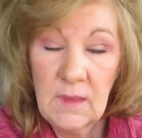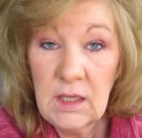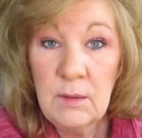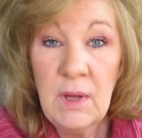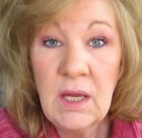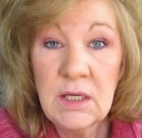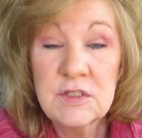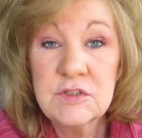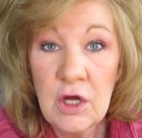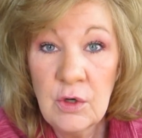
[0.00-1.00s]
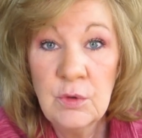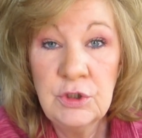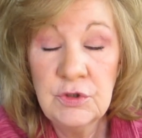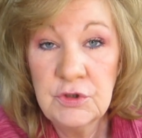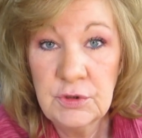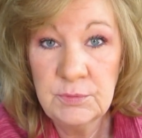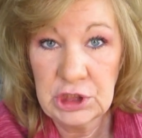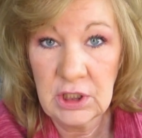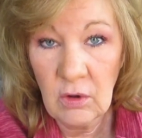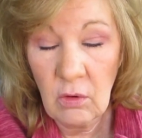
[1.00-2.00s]
He made his own YouTube
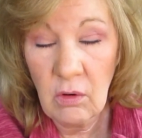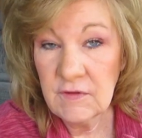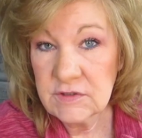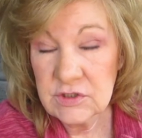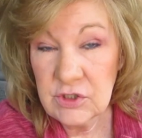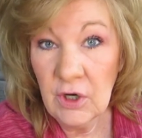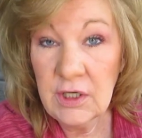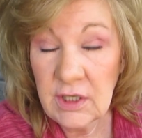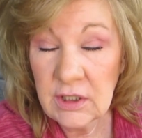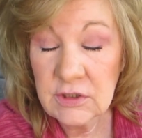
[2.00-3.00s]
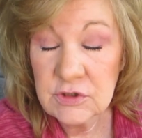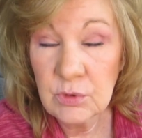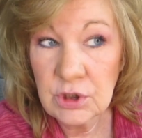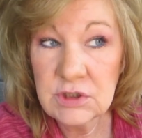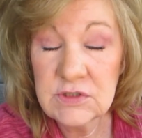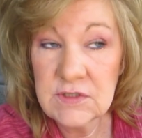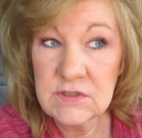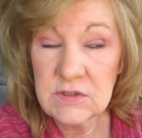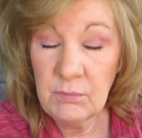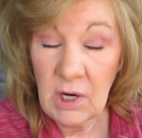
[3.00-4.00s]
channel. This is not Dana's words,
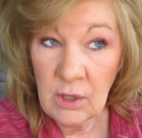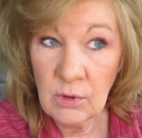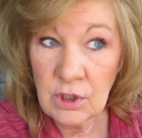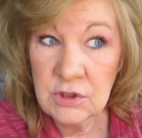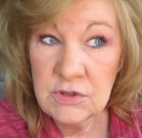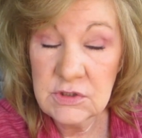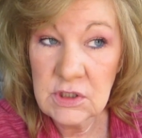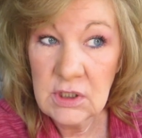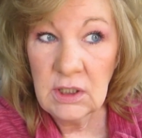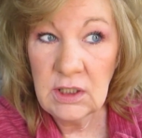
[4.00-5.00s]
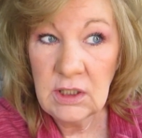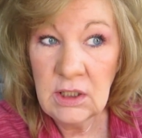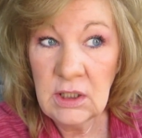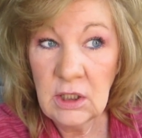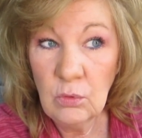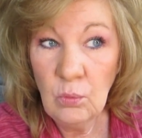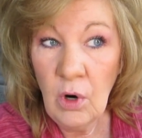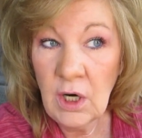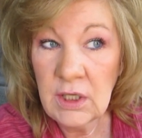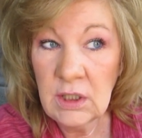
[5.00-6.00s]
this is my words. He
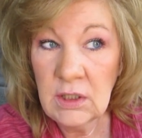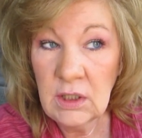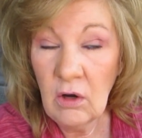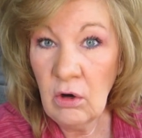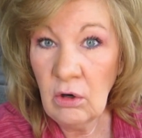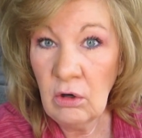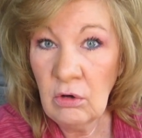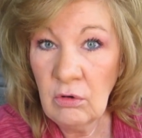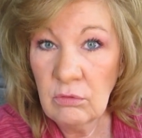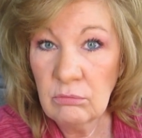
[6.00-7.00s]
wanted all